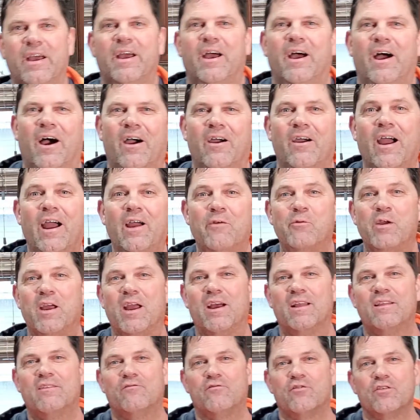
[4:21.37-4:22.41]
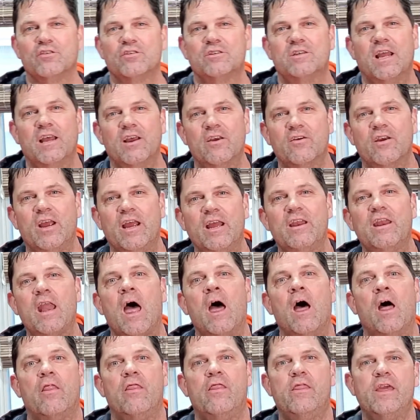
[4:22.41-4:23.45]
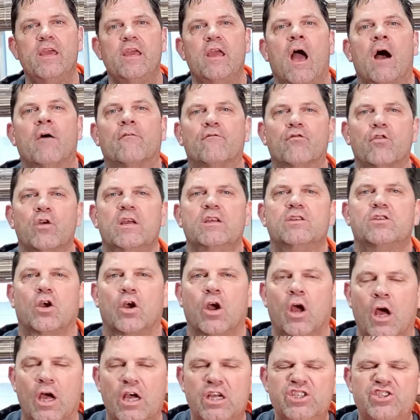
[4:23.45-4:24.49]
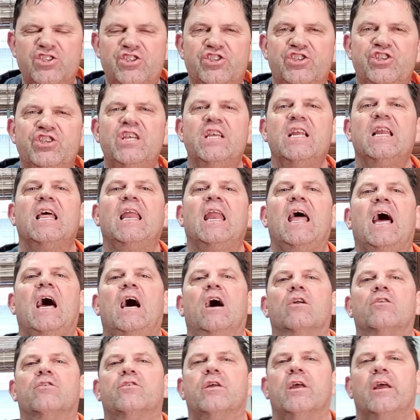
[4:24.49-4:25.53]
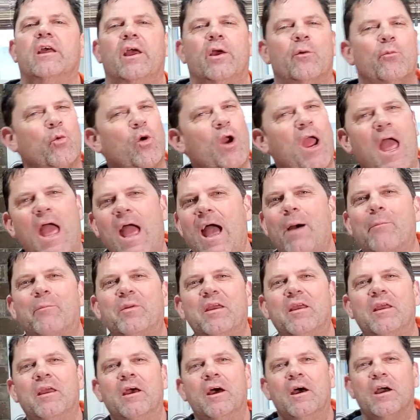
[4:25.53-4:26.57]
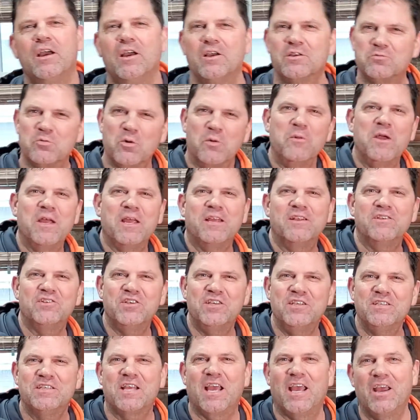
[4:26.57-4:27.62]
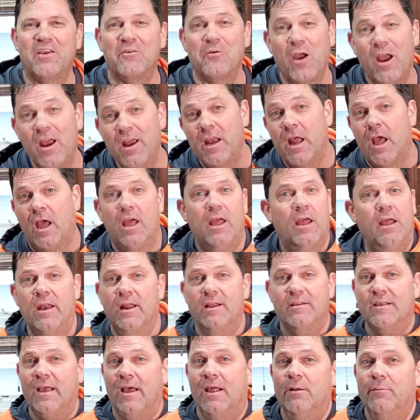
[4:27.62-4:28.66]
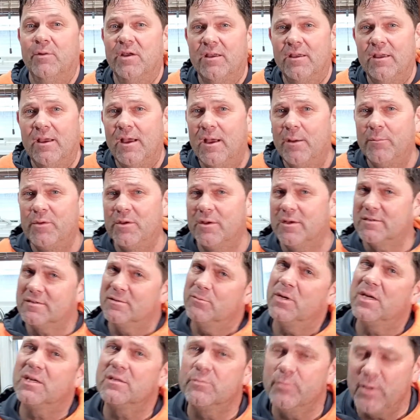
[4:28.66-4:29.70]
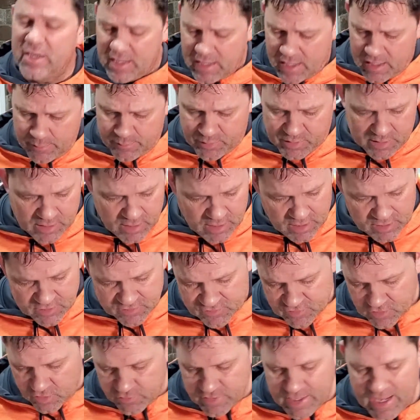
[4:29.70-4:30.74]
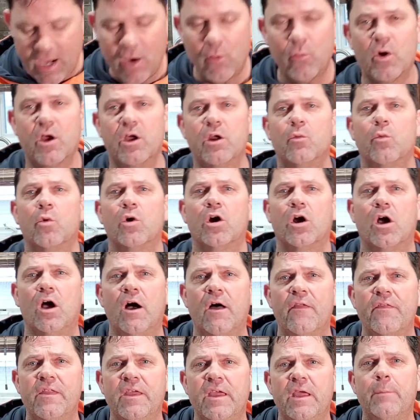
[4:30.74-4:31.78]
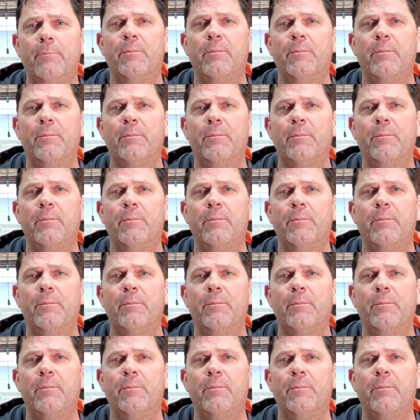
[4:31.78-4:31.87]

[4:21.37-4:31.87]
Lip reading: All right, we got the first layer in the freezer, chilling out. And we're happy because we're making cheesecake, right? And it's got to make you happy because it makes me happy. So now we're going to work on the